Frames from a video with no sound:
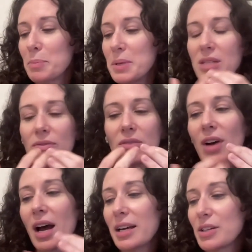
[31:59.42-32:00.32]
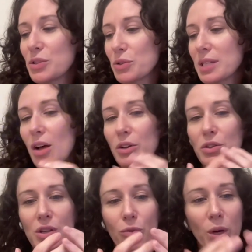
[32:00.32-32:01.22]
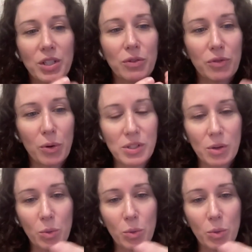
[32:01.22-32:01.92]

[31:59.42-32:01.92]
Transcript: piece of advice or tell yourself what to focus